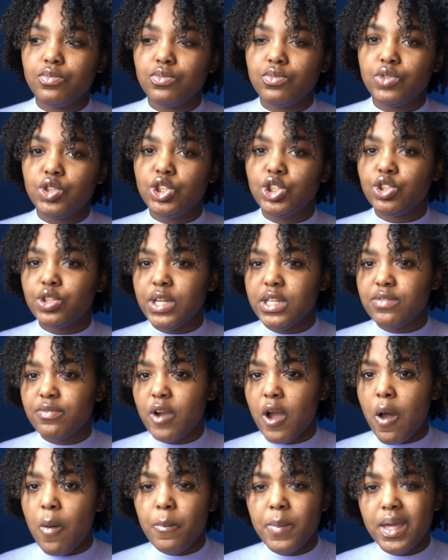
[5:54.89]
just transfer
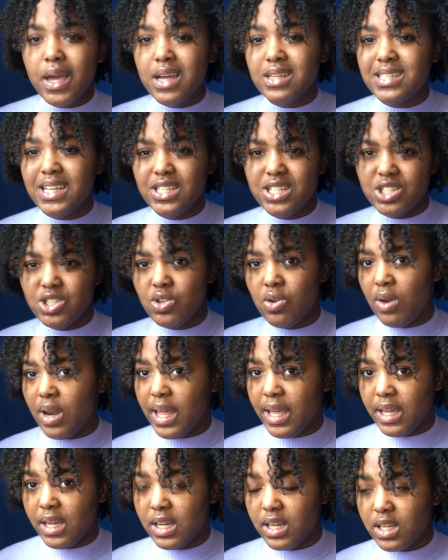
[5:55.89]
out because they just don't
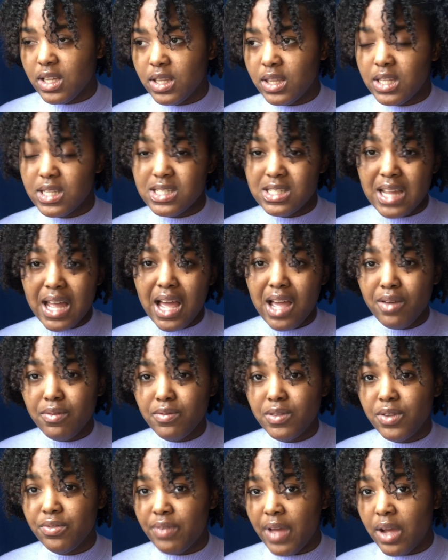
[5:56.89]
like the staff,
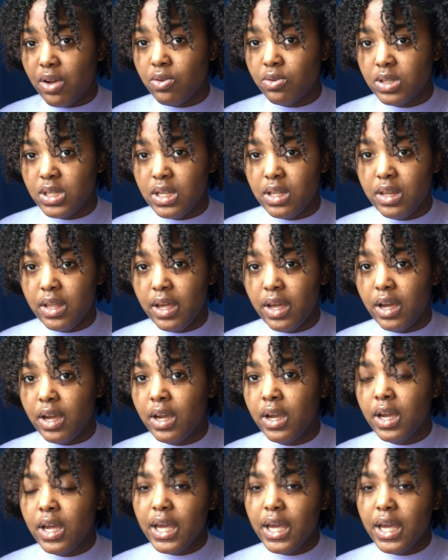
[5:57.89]
the faculty there.